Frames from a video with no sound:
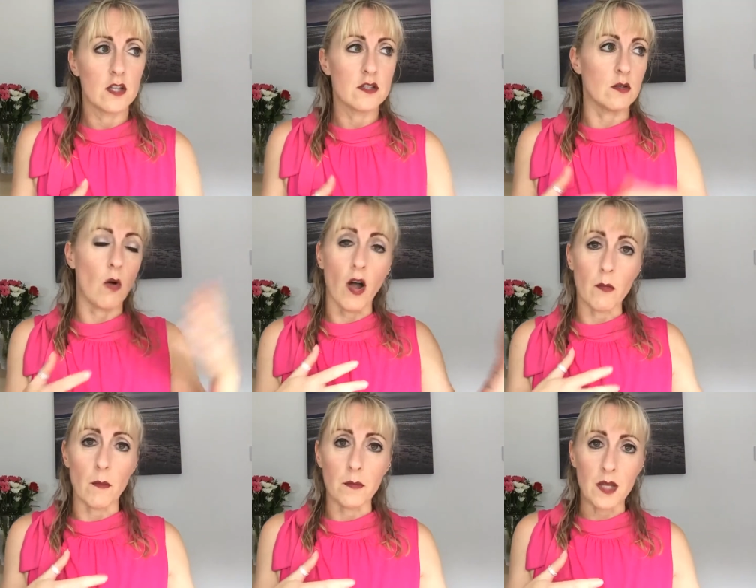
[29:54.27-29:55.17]
what I
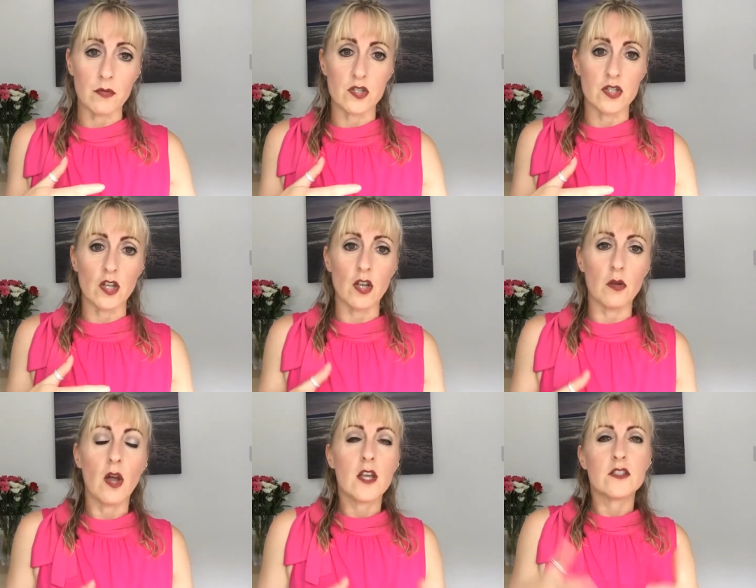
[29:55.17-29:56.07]
want people to do.
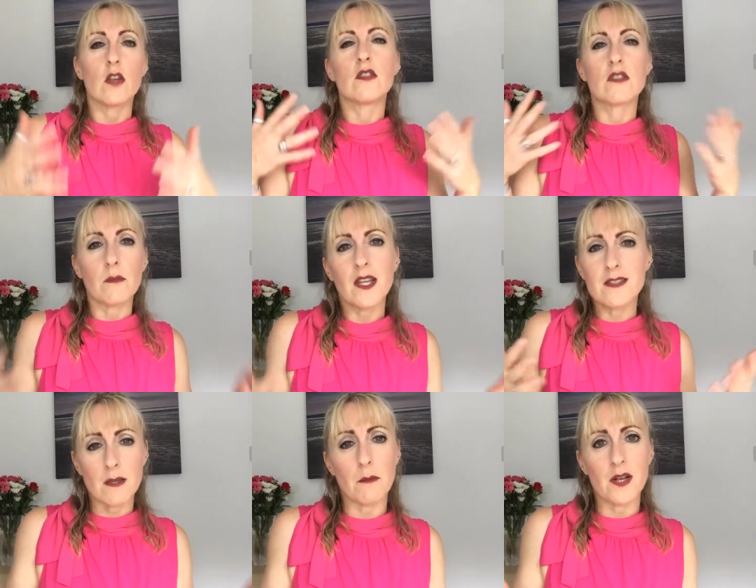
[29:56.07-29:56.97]
So something as
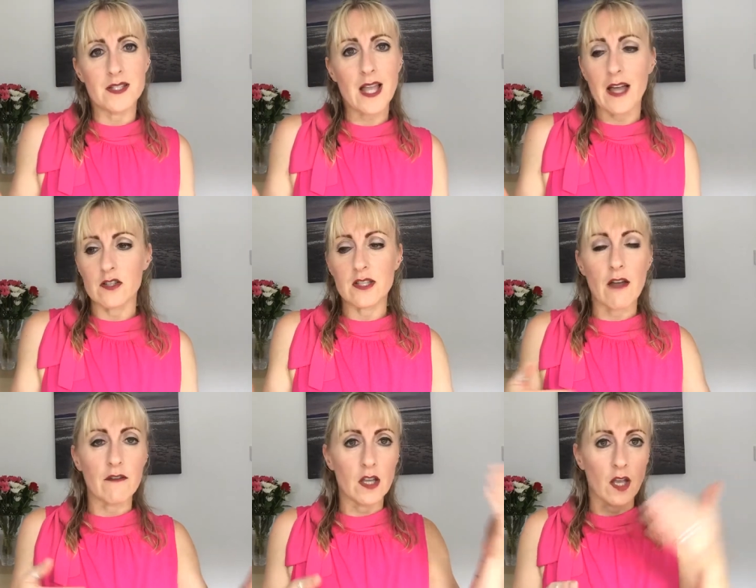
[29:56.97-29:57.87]
simple as that, just
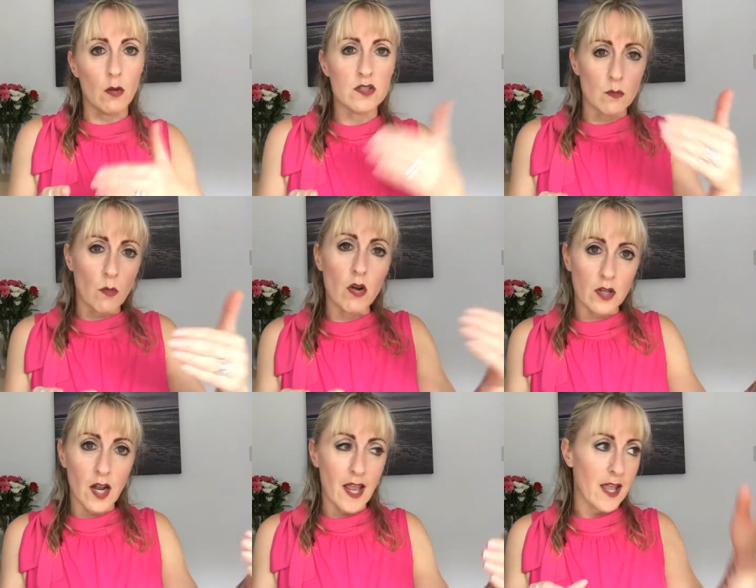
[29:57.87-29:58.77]
having it as a one
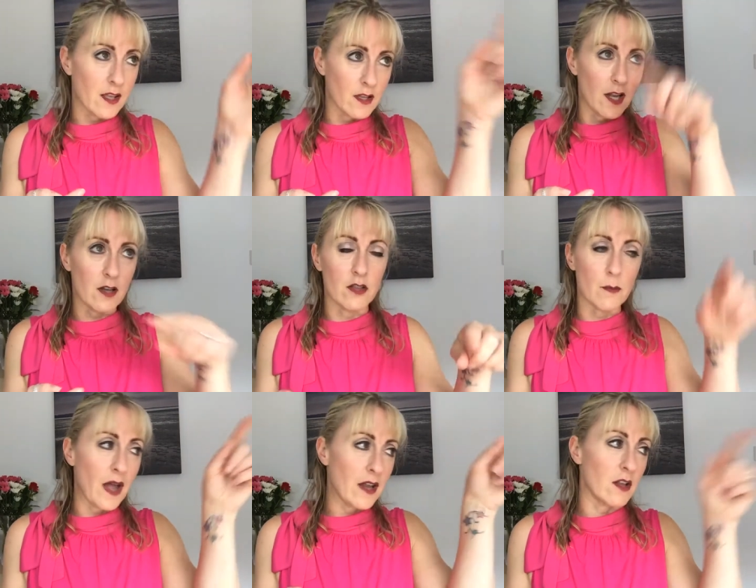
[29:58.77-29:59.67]
click on the
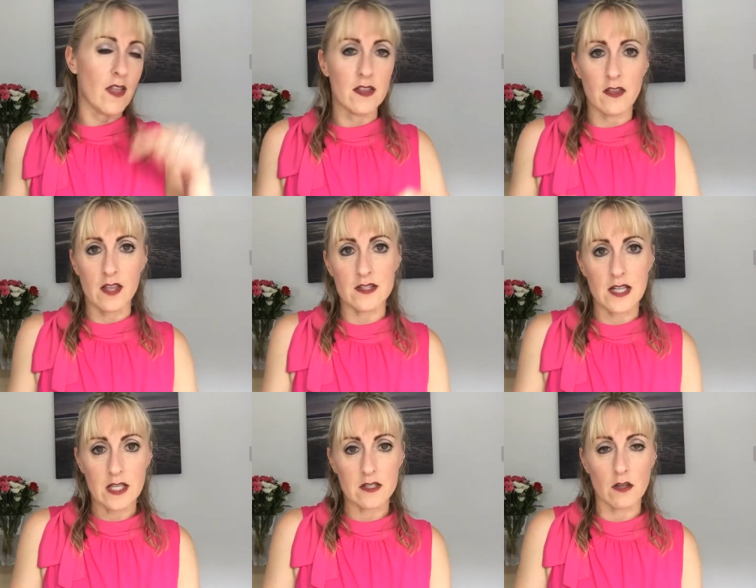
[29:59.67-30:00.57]
banner, and then there's a
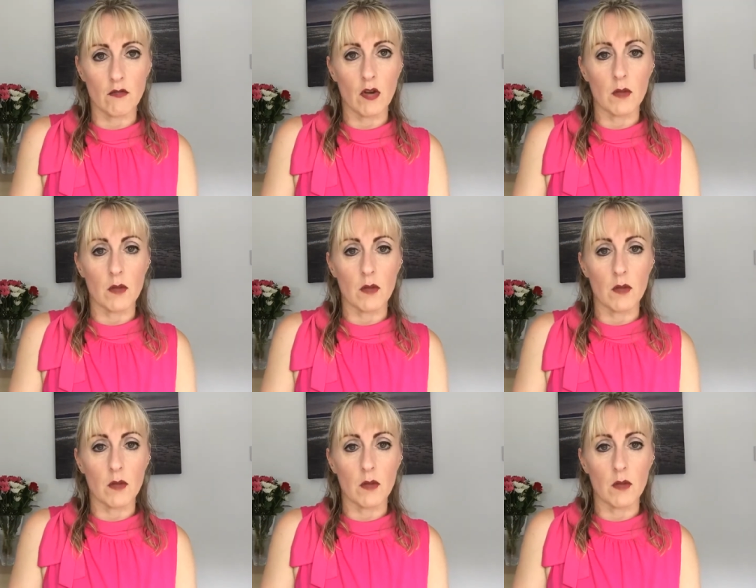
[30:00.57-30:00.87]
link to the group.